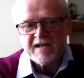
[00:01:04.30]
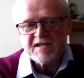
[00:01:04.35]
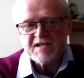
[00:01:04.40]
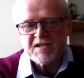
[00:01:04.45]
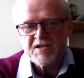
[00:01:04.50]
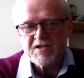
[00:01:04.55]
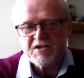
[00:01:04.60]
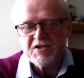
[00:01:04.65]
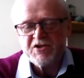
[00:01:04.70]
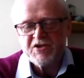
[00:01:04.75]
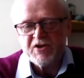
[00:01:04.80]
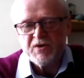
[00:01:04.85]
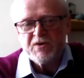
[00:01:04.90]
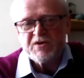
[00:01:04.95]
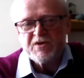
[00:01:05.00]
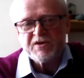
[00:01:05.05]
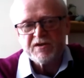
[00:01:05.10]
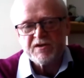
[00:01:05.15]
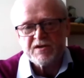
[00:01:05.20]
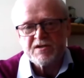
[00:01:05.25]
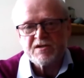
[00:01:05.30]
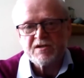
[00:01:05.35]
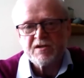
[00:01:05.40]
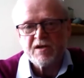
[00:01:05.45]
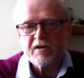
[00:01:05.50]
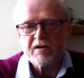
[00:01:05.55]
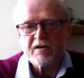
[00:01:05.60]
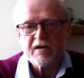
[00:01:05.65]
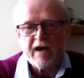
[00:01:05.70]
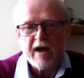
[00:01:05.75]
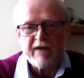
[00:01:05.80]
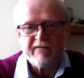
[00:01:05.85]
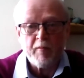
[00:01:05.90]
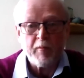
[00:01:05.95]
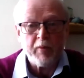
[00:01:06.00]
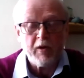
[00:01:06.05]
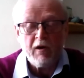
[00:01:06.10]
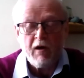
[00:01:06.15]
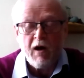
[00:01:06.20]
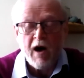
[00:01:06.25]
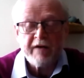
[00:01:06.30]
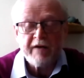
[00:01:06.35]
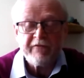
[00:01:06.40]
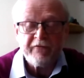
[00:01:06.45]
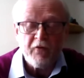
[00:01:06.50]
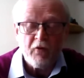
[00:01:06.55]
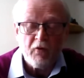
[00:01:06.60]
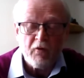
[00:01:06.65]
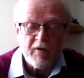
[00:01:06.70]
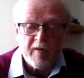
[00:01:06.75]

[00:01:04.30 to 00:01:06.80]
institutions that have applied for